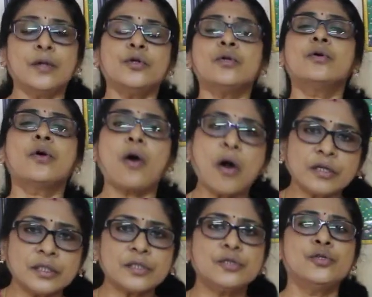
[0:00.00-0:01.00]
you
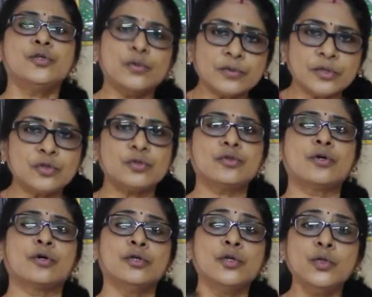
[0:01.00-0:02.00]
got used to
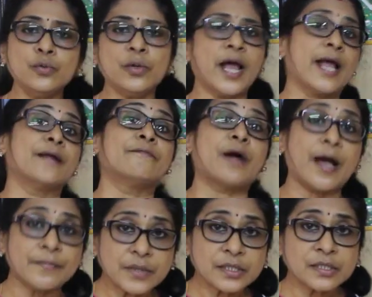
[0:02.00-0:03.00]
your new
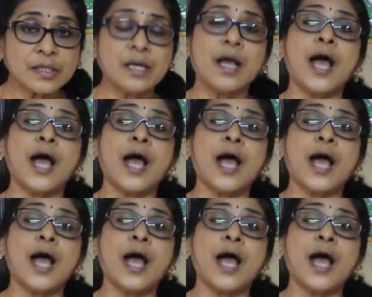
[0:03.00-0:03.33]
environment